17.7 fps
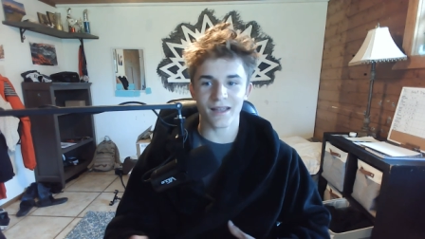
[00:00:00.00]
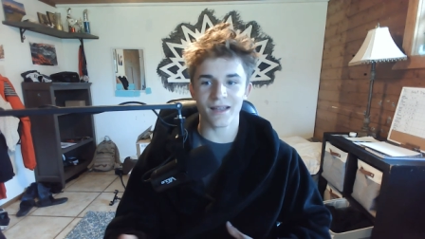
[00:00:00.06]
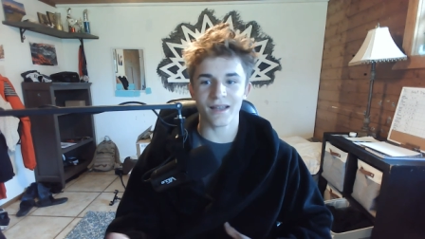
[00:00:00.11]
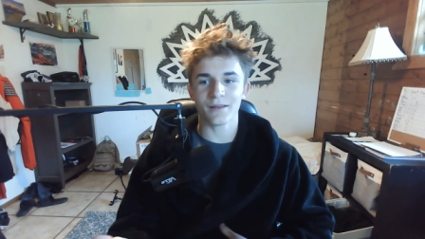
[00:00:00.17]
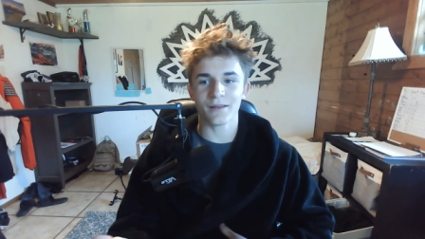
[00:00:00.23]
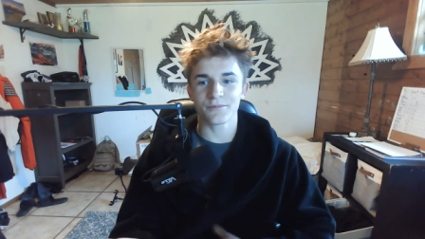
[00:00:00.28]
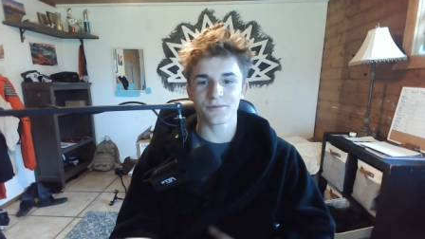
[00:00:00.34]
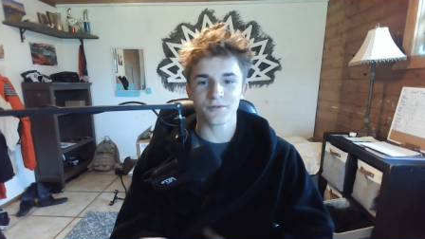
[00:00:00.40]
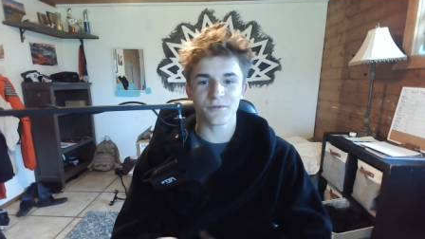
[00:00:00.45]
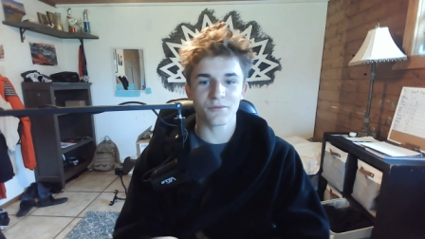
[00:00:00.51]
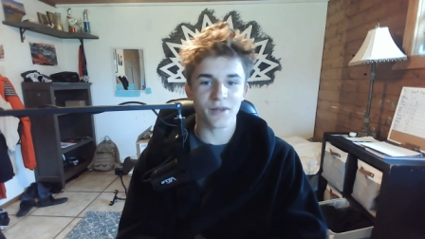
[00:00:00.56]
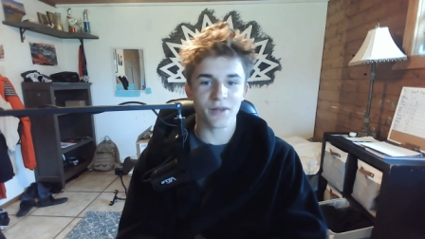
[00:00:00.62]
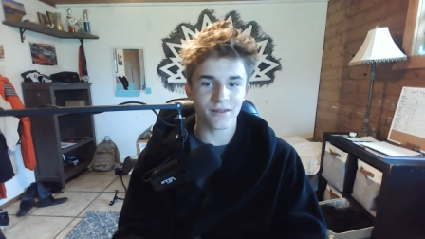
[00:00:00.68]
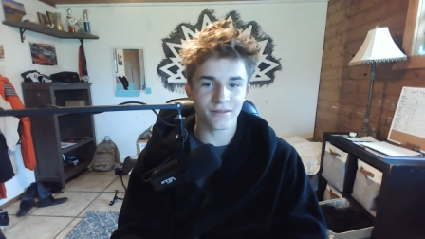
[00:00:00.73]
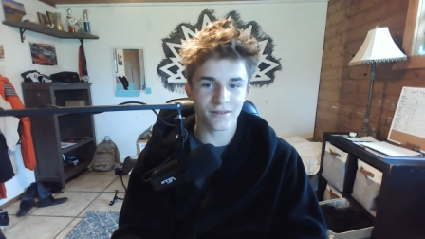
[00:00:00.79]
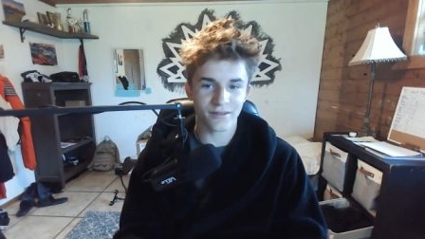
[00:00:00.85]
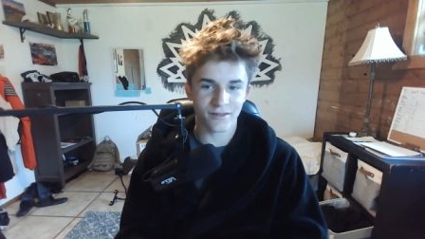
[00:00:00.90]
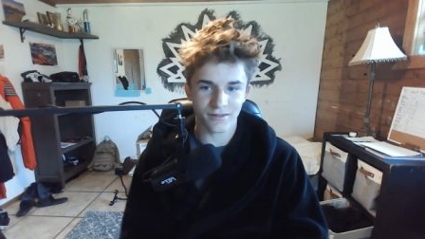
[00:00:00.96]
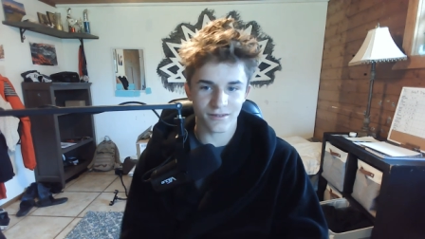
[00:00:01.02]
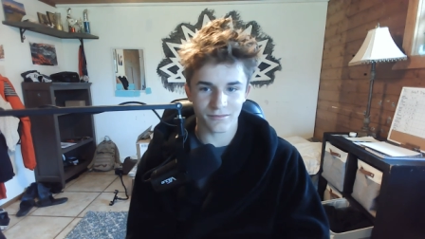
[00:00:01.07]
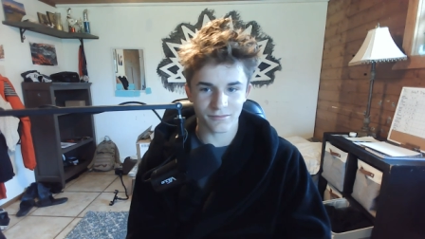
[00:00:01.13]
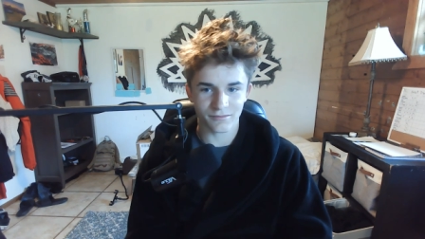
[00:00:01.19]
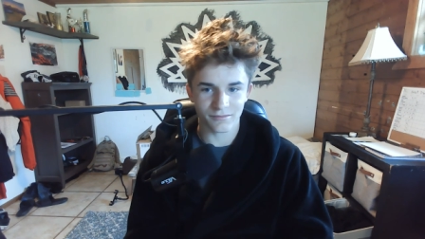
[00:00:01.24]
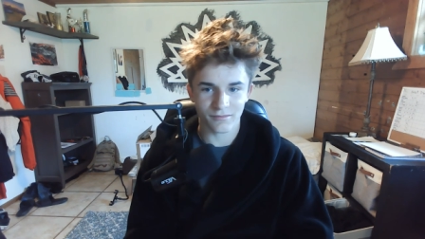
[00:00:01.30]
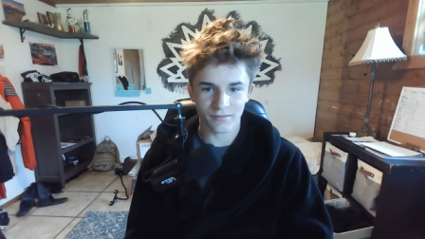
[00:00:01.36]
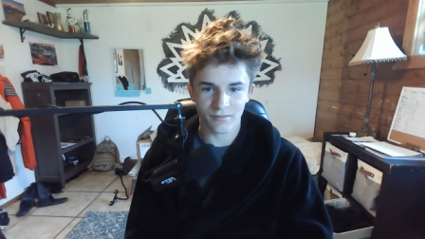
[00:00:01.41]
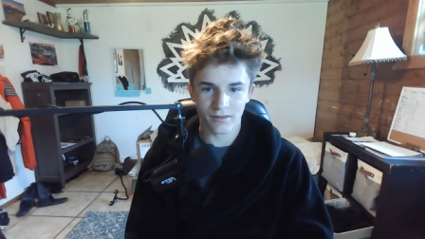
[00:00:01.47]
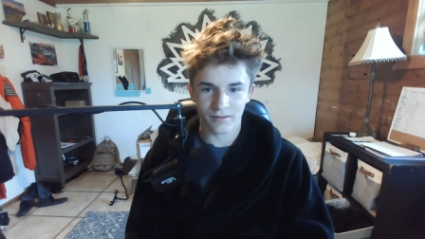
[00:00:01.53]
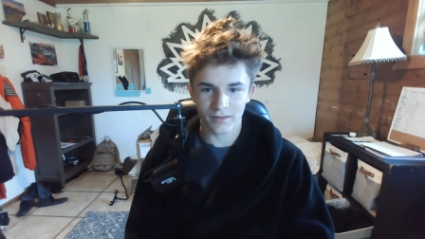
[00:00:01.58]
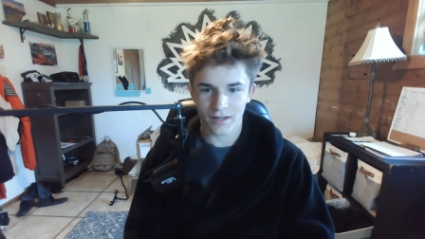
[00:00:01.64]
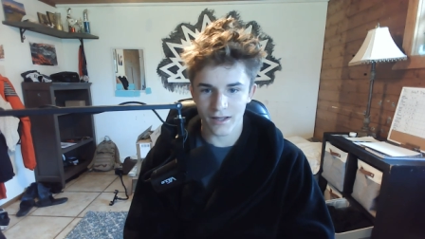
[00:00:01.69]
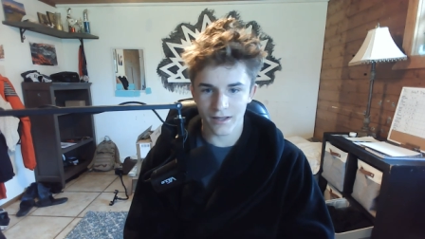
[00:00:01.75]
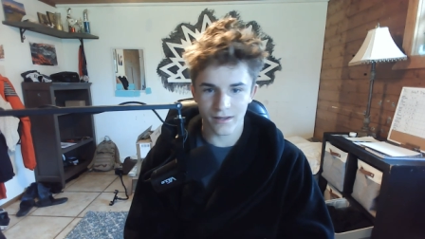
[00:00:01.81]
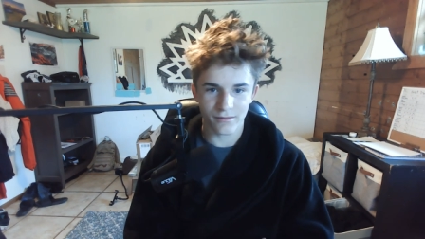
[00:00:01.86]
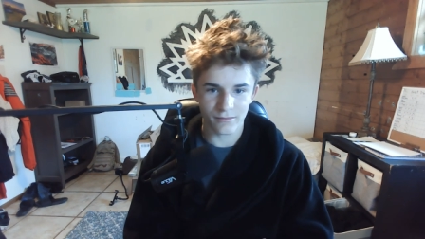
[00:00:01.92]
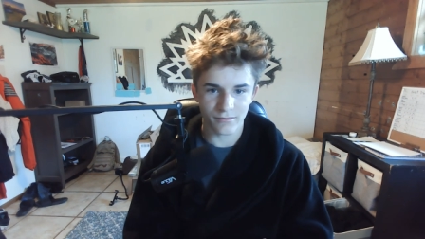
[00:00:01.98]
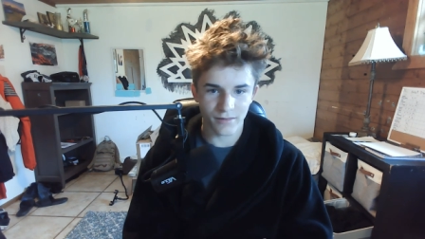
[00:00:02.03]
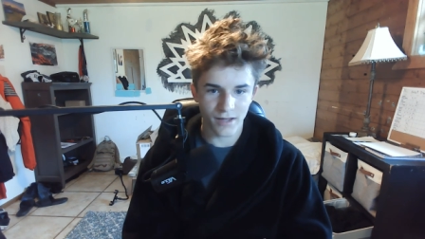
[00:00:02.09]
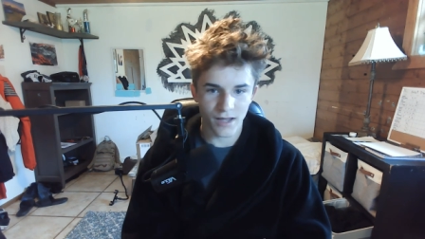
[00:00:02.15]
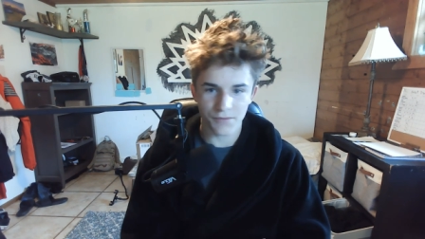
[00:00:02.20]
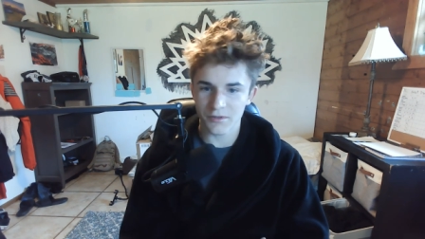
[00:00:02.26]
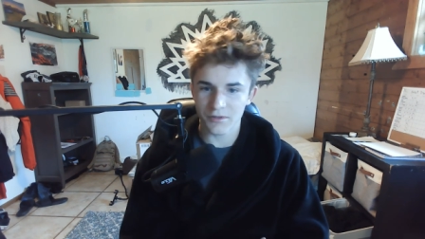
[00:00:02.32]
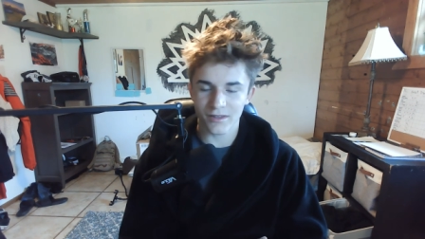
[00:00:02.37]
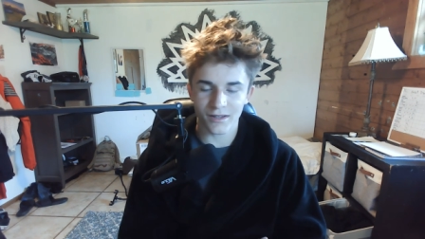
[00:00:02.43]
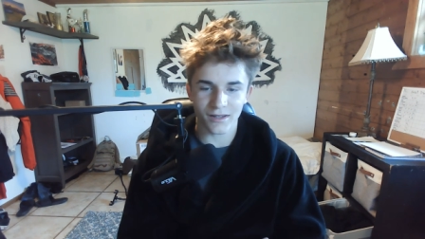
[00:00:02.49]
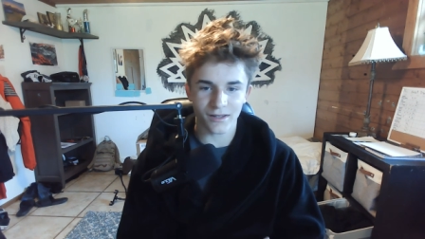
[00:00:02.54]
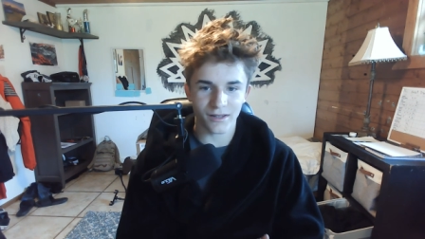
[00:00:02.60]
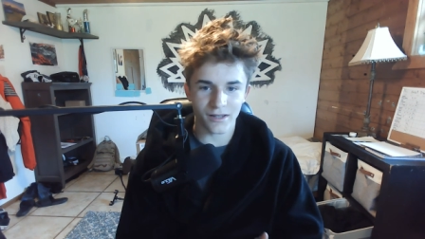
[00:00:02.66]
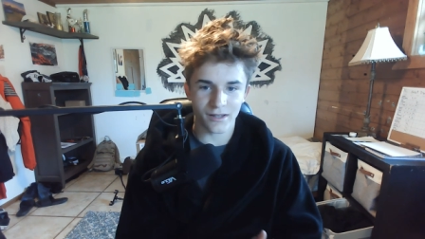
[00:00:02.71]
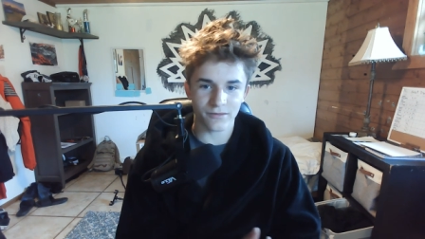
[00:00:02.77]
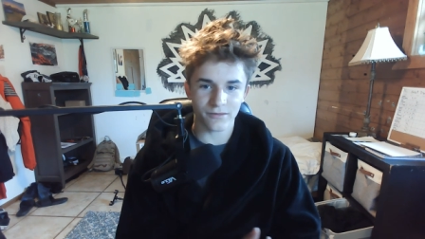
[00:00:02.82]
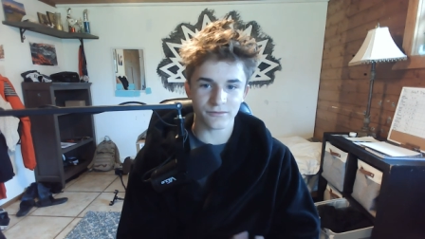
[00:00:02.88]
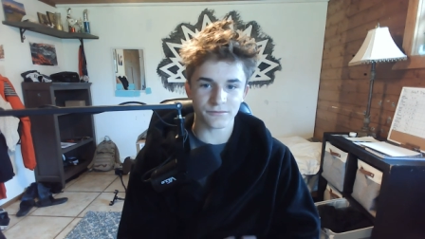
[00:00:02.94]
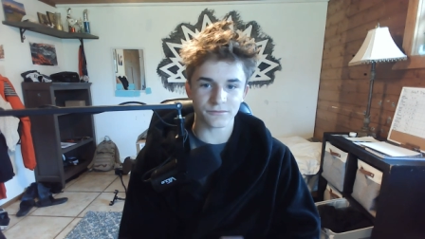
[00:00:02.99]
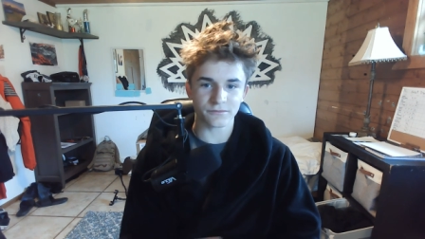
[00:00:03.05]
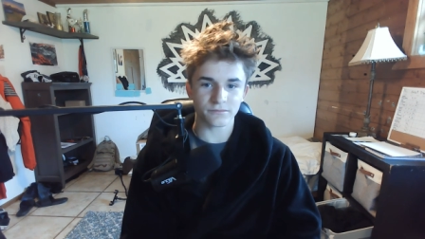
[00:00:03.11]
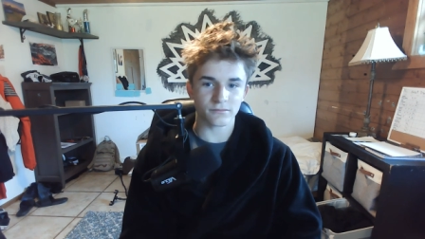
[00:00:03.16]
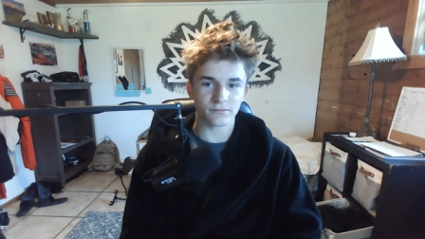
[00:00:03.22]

abs were the way to like everything in life,